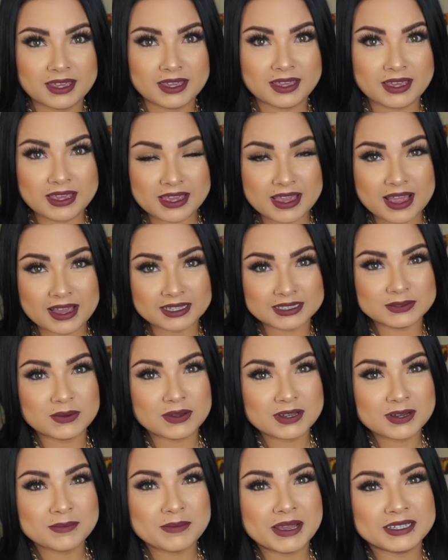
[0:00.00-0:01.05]
hey guys
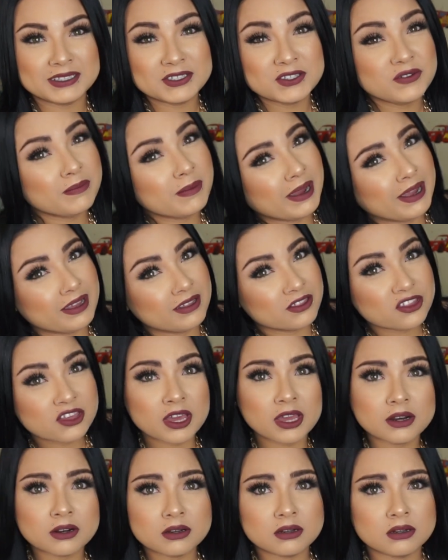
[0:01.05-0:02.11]
welcome back to my
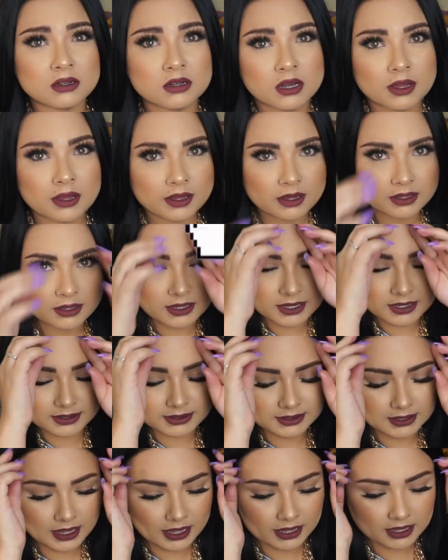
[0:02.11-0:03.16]
channel
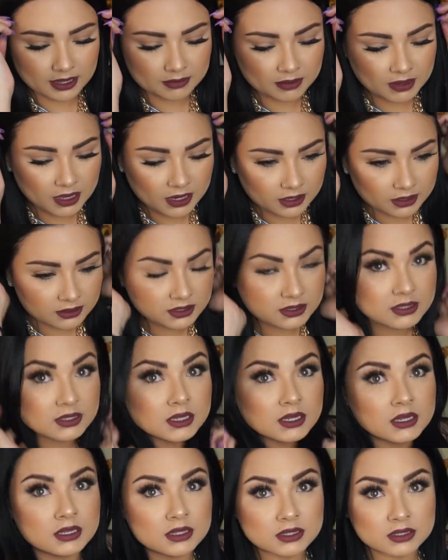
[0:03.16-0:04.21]
yes I am getting
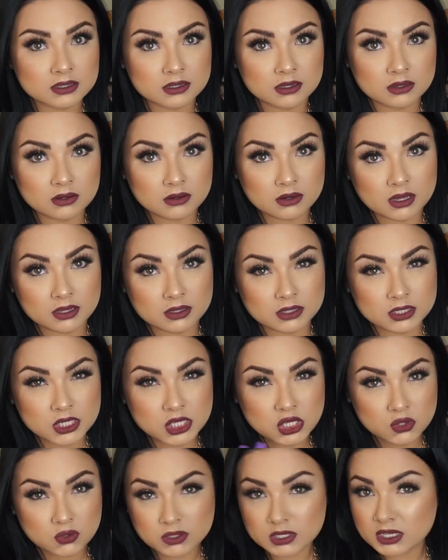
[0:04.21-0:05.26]
sick so
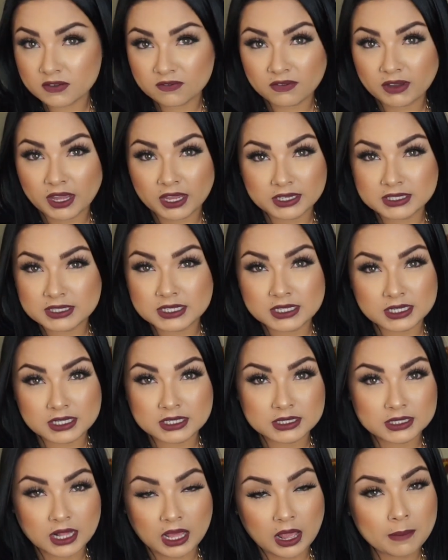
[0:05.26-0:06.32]
excuse if I
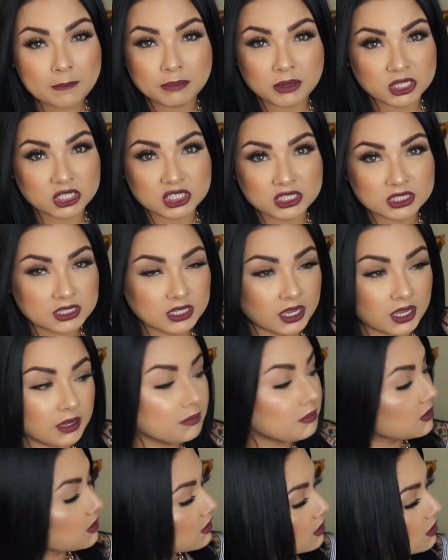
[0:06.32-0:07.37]
sneeze like a bunch of
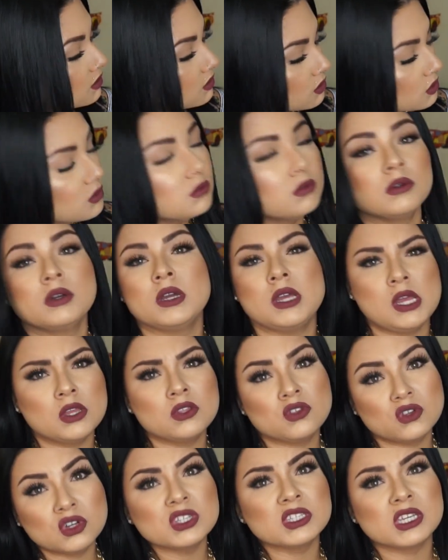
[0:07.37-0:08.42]
times you too
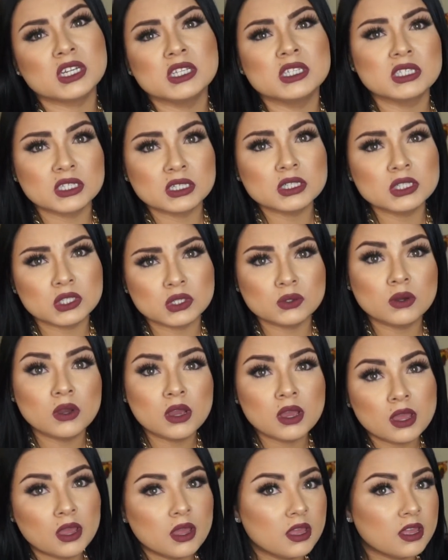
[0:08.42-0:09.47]
Junior's getting sick too
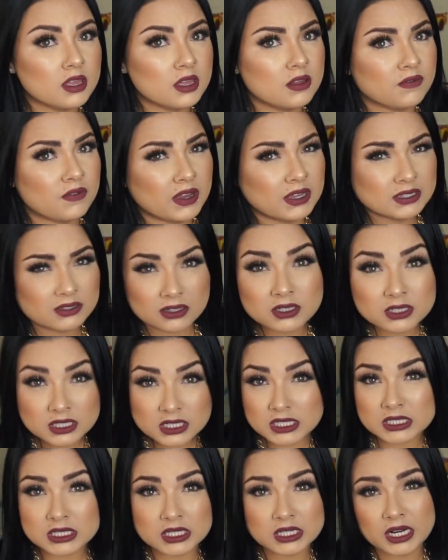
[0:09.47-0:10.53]
if I start
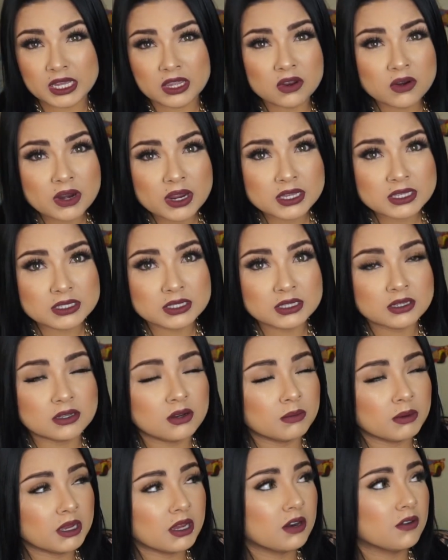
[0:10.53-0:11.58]
sneezing like crazy
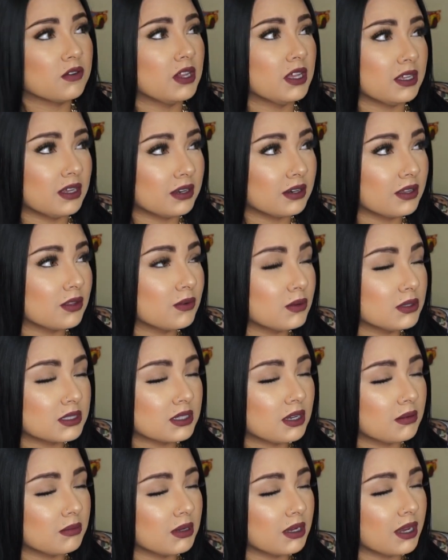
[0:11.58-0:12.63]
oh my god I feel like another one's
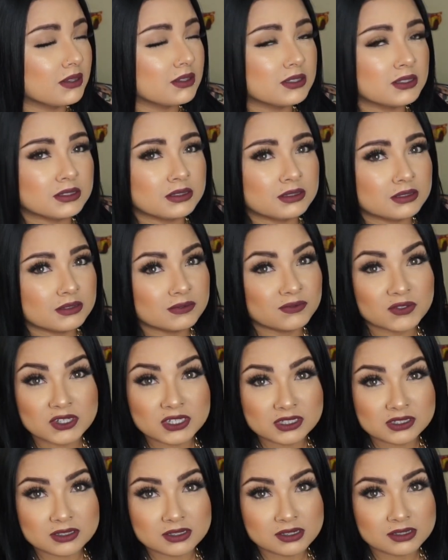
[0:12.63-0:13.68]
coming I just
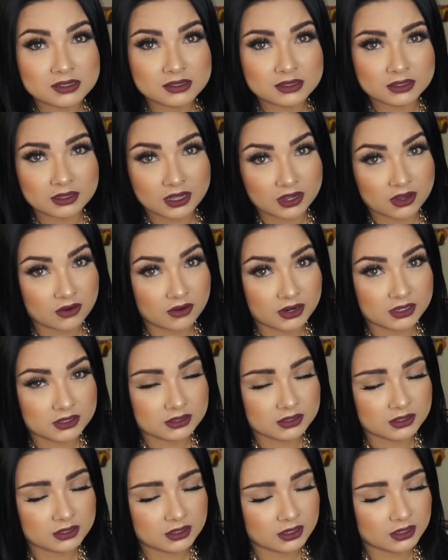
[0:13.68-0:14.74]
finished sneezing like
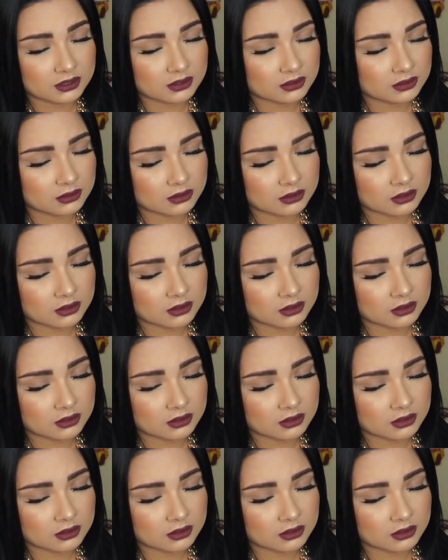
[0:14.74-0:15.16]
crazy and